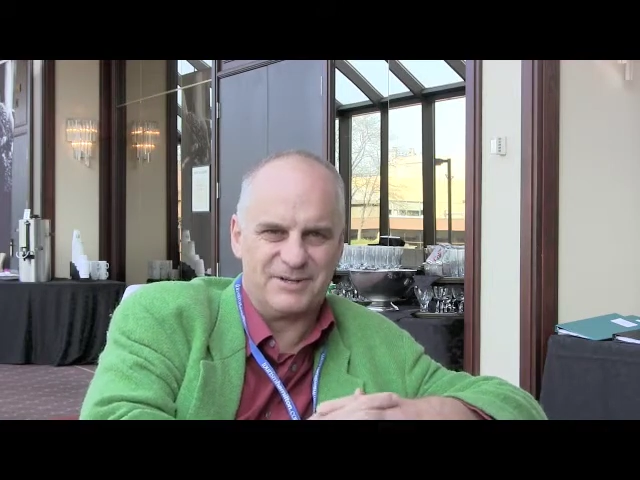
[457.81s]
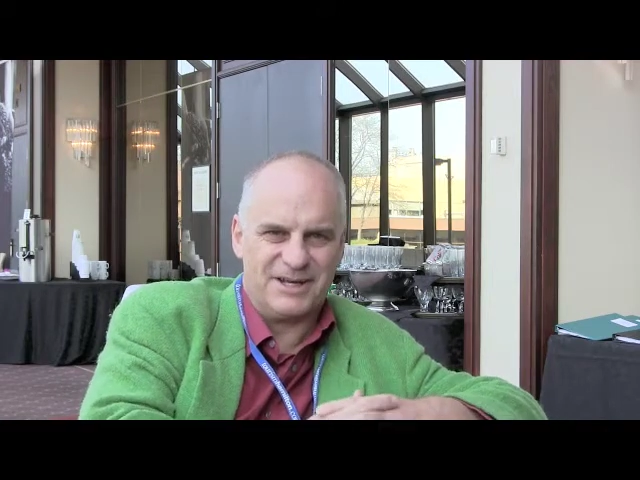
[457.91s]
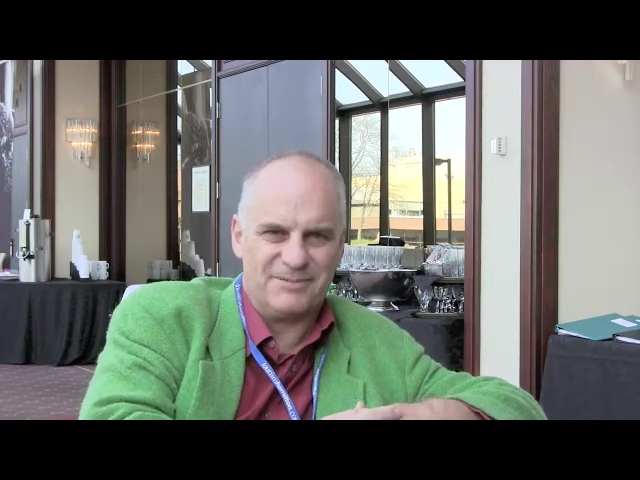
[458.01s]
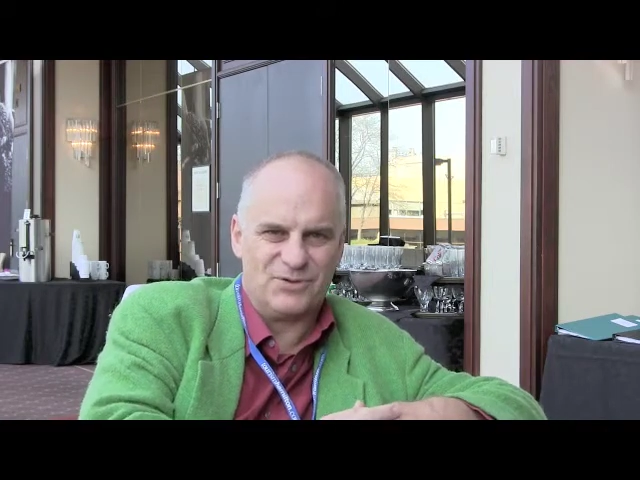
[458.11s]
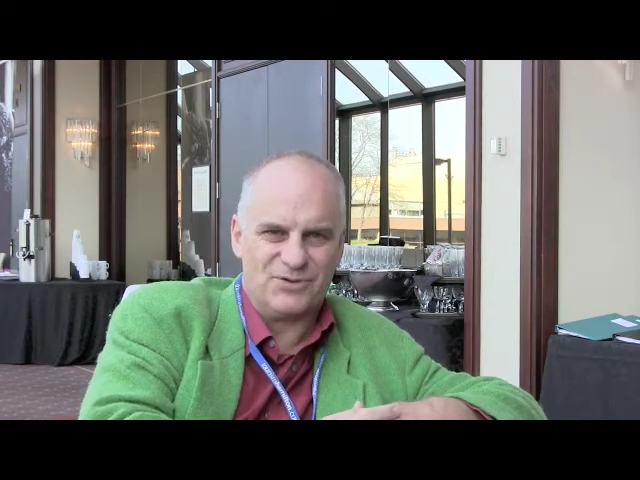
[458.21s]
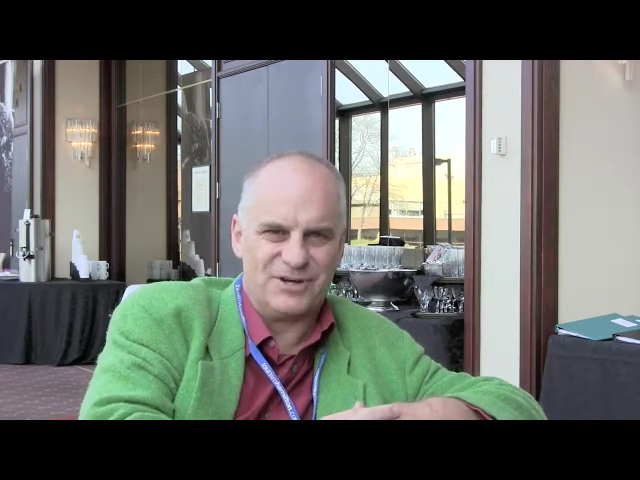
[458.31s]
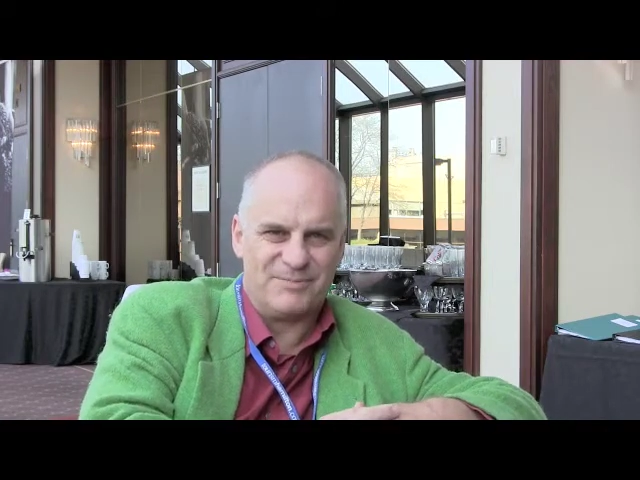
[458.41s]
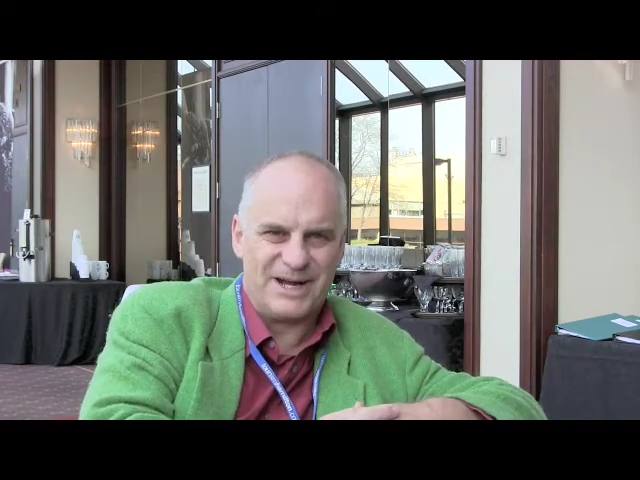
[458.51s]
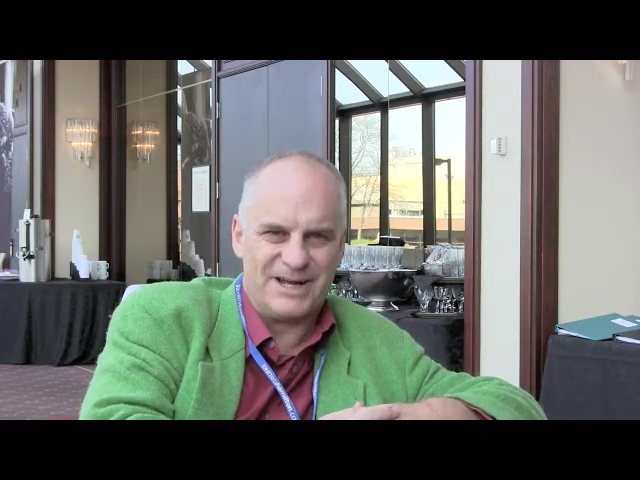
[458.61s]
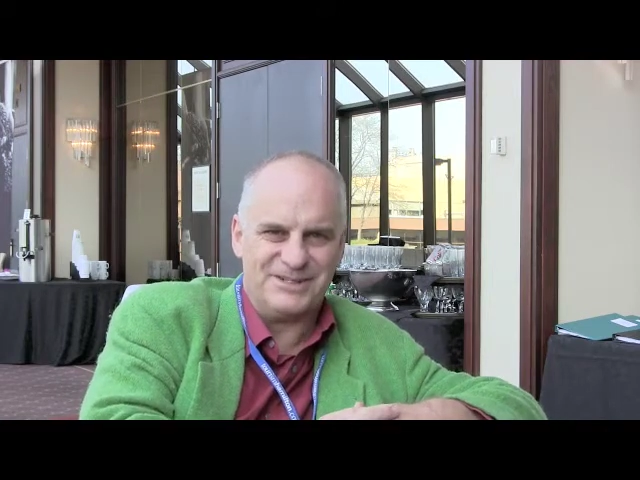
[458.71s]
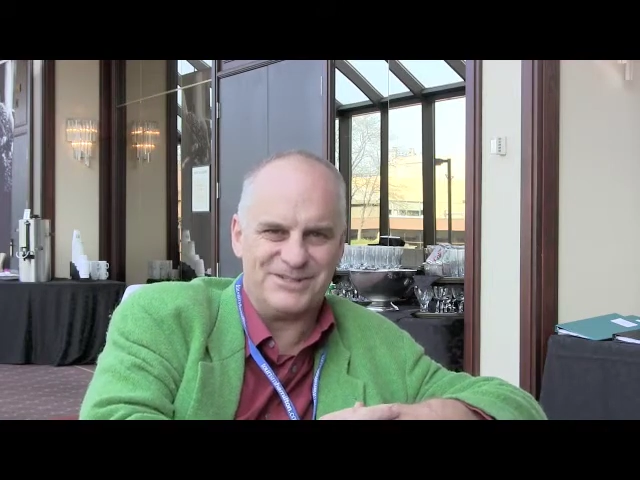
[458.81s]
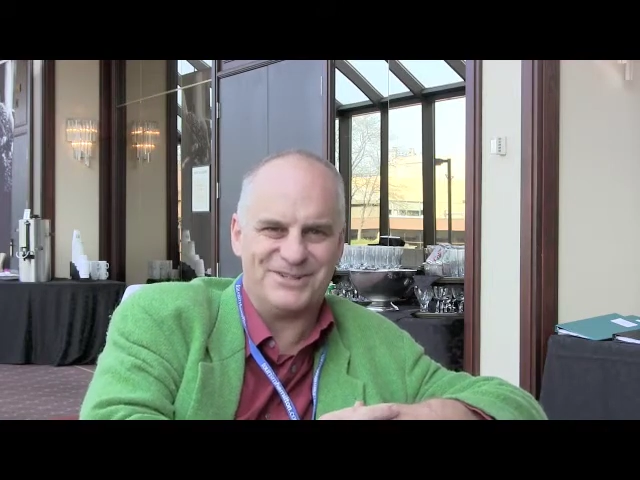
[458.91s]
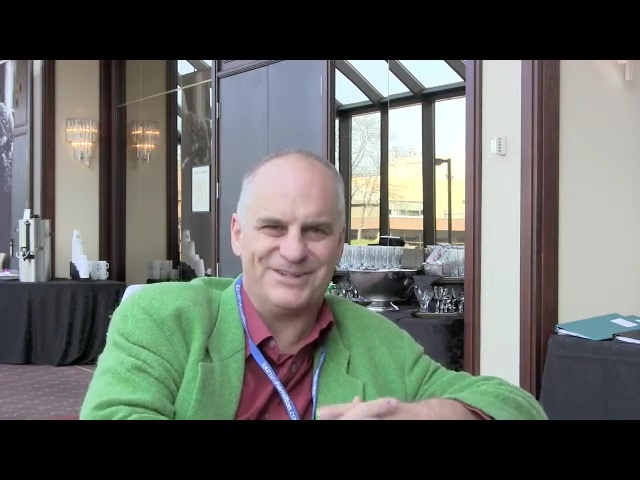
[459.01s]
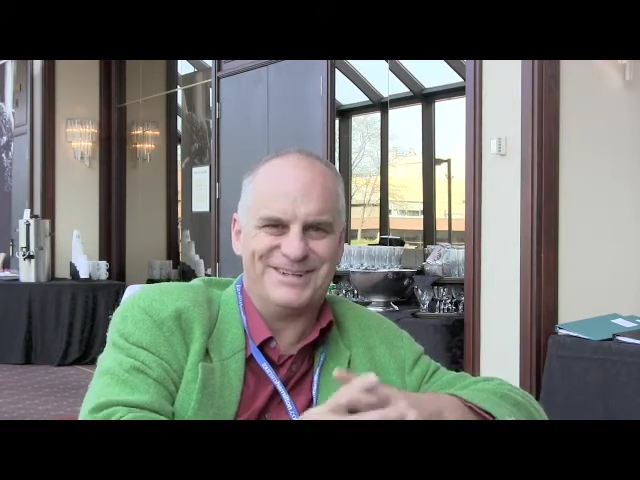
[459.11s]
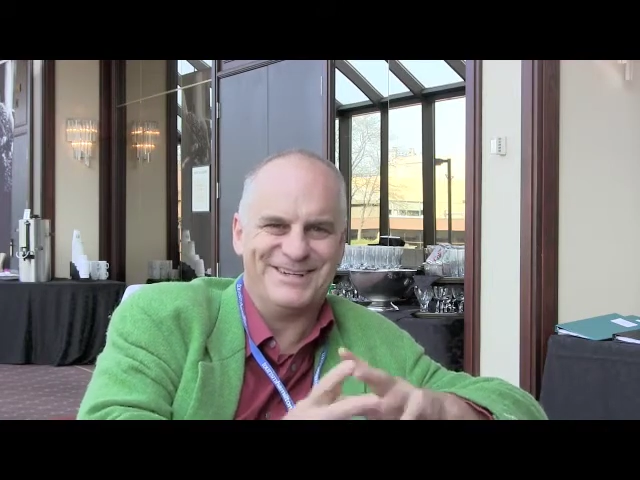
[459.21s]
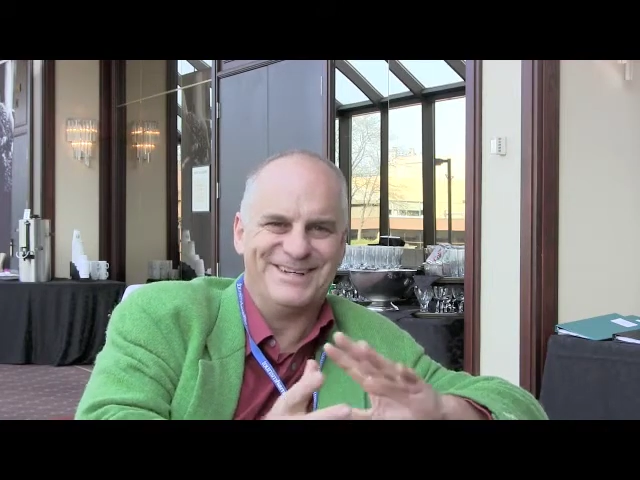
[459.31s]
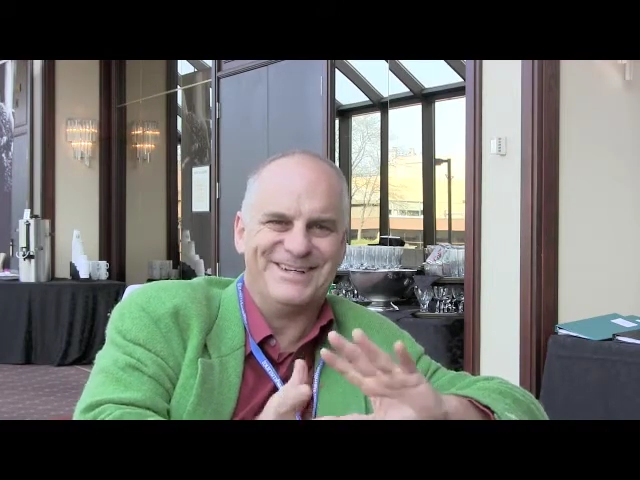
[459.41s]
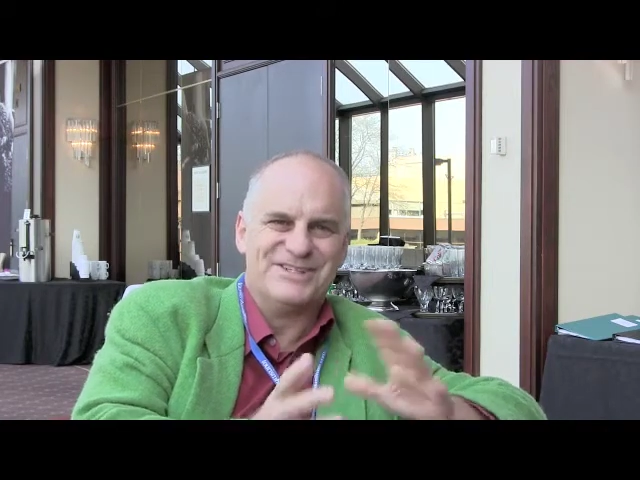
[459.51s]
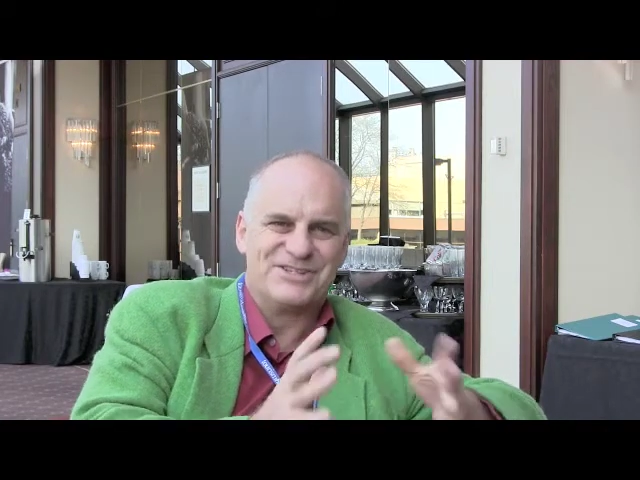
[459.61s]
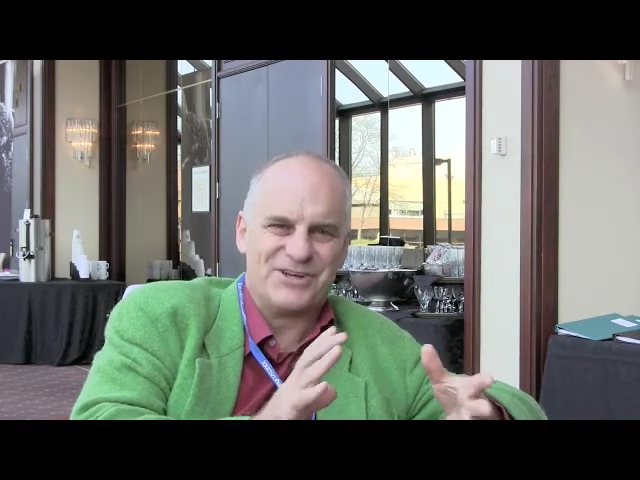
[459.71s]
in more than a page.
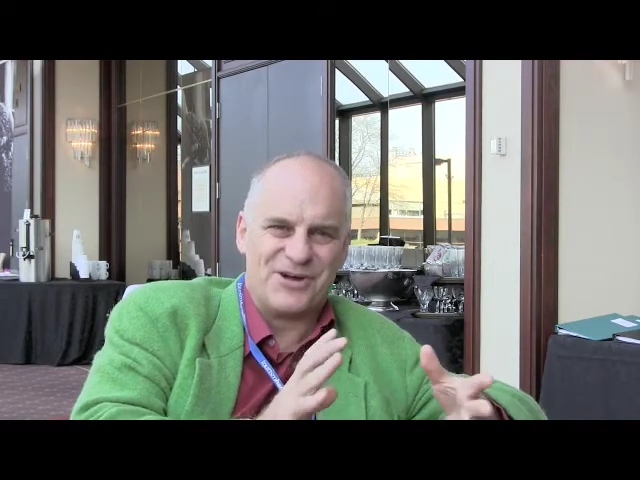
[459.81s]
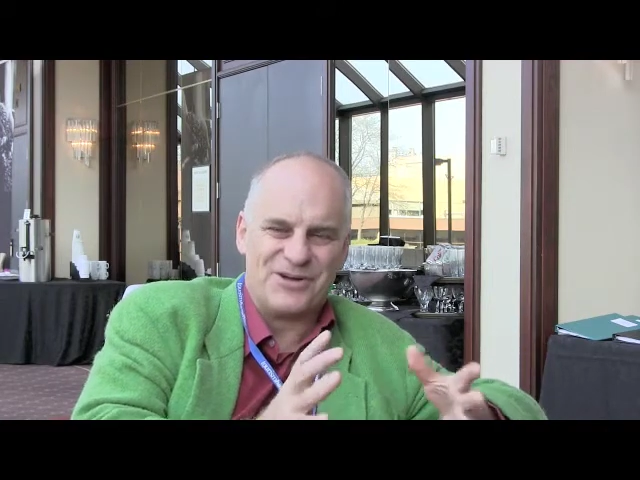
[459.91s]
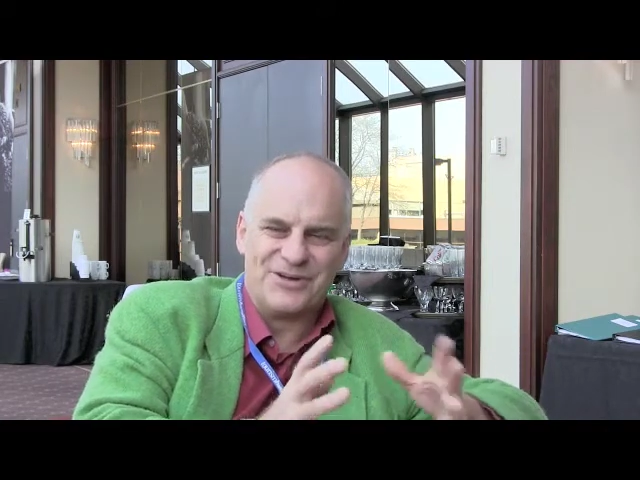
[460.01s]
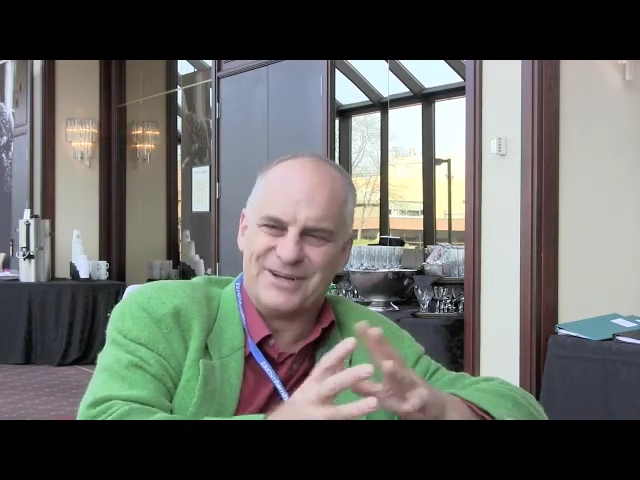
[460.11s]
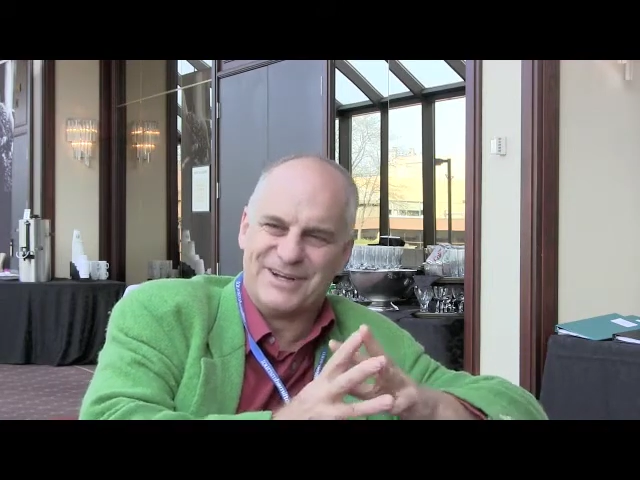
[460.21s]
So